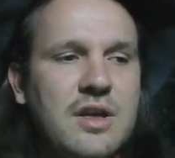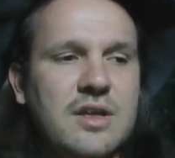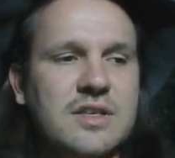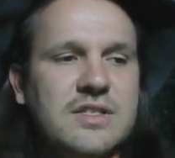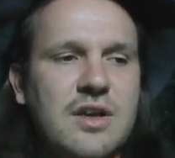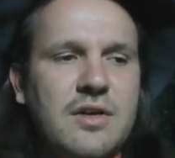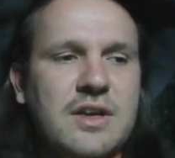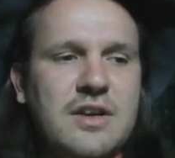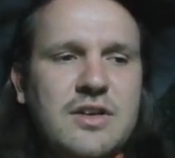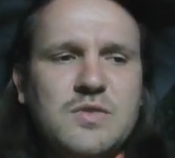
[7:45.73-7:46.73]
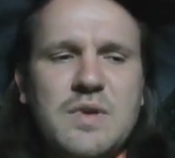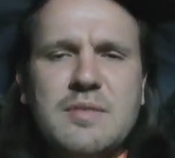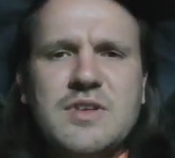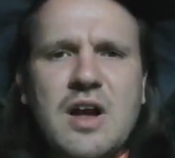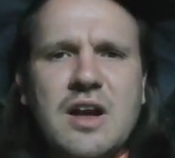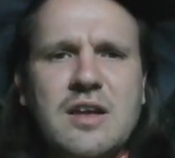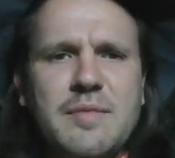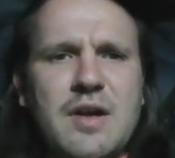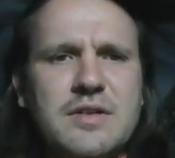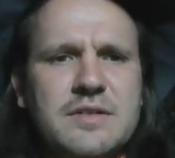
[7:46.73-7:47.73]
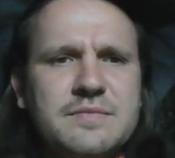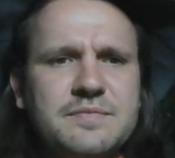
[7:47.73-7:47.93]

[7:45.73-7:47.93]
So here's what I'm talking about.